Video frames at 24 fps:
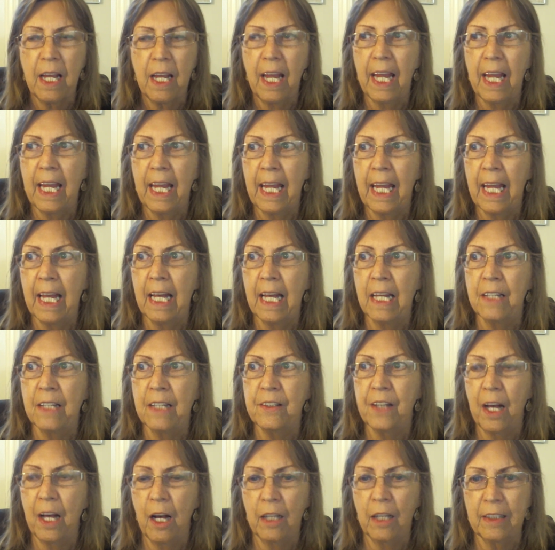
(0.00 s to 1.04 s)
and
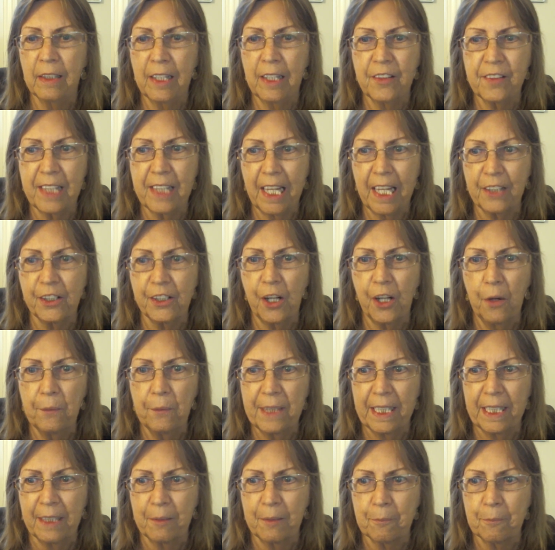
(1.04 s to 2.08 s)
let's get
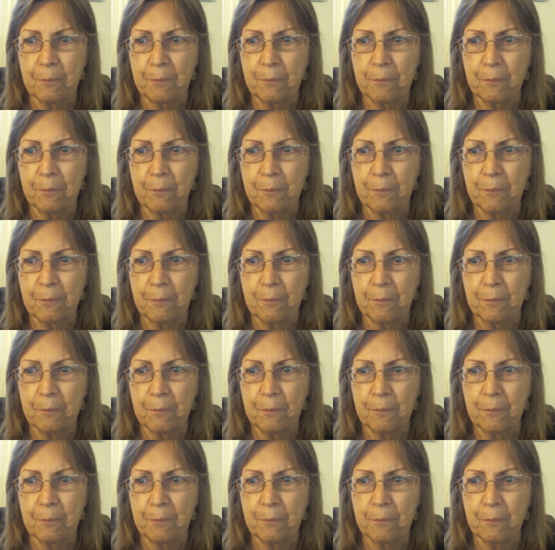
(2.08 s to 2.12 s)
going.